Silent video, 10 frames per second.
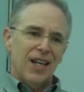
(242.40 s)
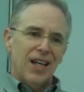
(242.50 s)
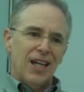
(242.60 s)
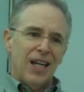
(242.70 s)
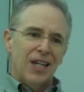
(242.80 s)

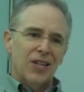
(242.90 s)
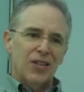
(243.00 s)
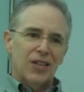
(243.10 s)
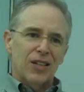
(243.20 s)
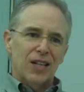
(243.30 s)
And
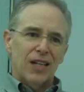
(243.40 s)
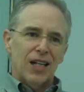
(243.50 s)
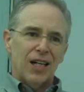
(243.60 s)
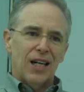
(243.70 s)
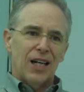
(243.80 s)

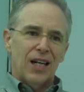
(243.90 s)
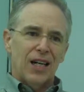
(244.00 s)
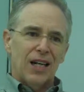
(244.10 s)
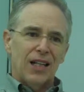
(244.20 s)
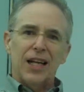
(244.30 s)

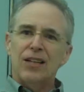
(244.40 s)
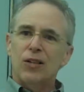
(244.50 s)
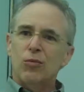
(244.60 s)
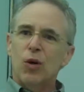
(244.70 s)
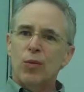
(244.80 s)
I like
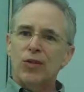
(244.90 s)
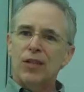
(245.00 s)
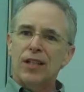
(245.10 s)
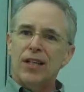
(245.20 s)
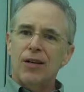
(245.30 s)
little moments
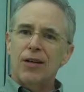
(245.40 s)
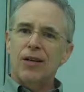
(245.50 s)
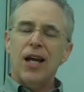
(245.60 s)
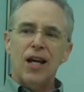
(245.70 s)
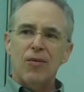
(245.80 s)
like that where I
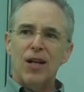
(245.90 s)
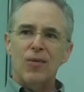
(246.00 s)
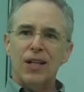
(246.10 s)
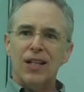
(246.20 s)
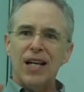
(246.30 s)
go, hey, wait a
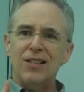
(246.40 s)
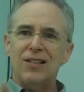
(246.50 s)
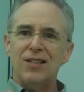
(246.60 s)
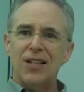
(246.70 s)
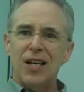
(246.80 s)
minute, that's
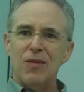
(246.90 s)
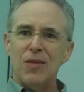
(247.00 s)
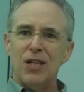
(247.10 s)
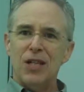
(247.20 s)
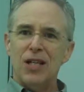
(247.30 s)
the same
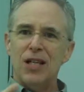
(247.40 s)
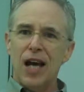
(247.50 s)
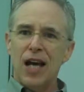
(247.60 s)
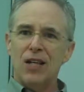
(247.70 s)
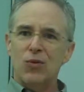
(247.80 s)
thing
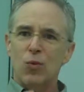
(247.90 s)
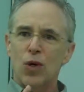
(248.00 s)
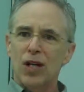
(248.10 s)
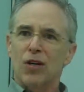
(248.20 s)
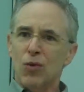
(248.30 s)
as
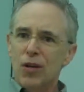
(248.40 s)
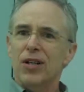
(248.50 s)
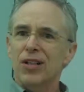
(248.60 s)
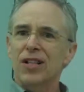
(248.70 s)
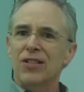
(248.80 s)
what
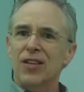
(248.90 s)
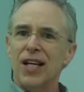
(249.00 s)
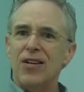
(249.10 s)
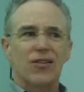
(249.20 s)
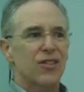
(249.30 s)
Aurora does
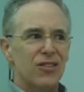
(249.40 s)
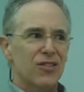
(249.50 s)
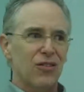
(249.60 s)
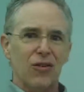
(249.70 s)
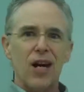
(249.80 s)
later. This
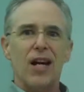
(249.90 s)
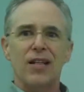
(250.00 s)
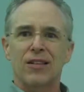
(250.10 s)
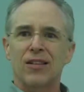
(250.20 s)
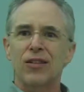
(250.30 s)
is great,
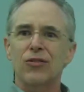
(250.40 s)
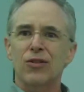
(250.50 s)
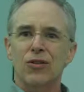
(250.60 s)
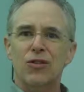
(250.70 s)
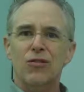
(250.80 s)

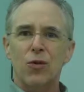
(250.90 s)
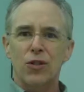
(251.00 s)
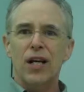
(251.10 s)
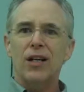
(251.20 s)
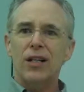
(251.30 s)
so it's a
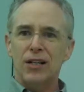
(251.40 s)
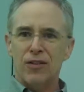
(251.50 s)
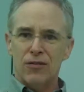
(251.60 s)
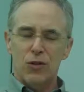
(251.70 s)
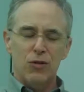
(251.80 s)
foretelling of
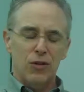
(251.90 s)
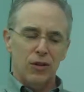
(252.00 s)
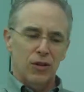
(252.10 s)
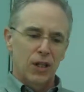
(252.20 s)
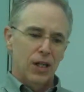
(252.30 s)
the future.